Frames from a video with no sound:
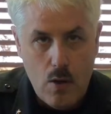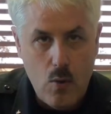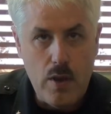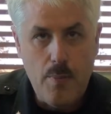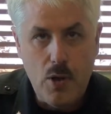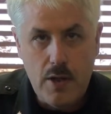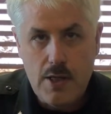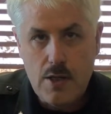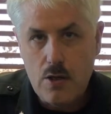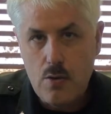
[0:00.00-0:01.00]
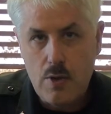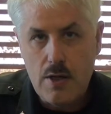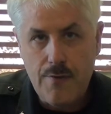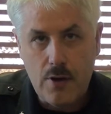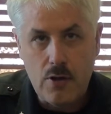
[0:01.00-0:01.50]
When the police do a
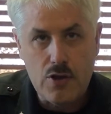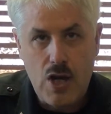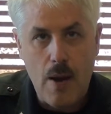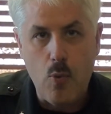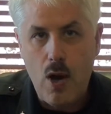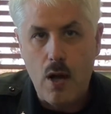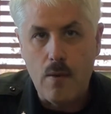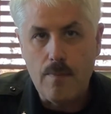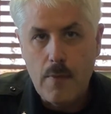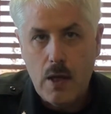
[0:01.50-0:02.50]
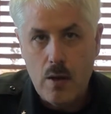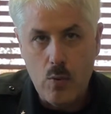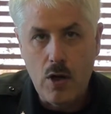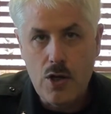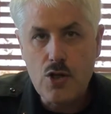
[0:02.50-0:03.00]
difficult job well, it
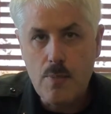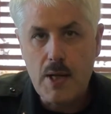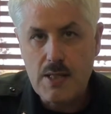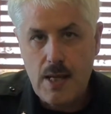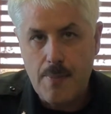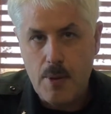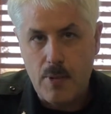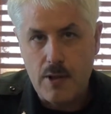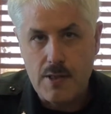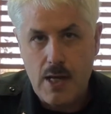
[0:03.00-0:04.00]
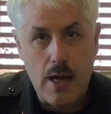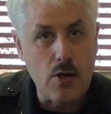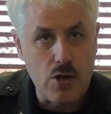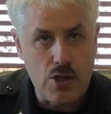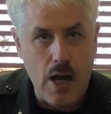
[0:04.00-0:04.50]
really should be acceptable to say
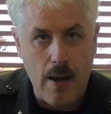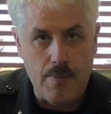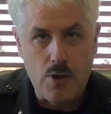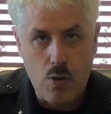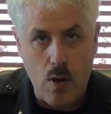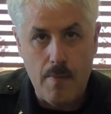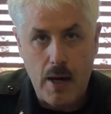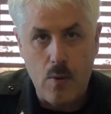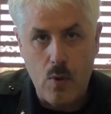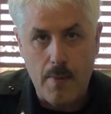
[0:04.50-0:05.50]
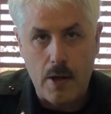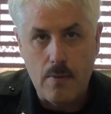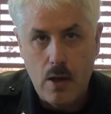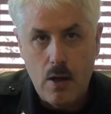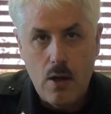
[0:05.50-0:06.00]
good job to our men and women
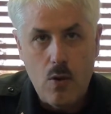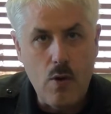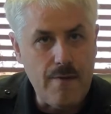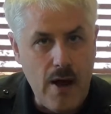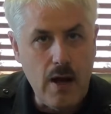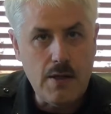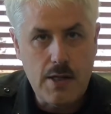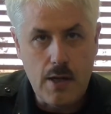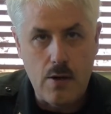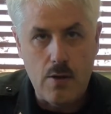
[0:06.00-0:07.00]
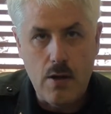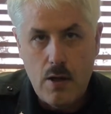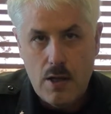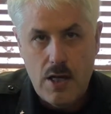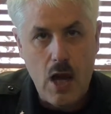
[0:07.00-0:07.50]
who have volunteered
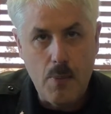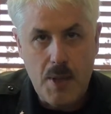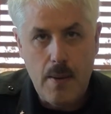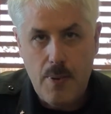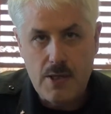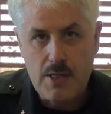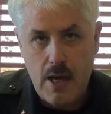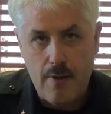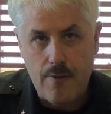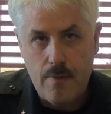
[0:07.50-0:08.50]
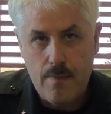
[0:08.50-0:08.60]
to help keep us safe.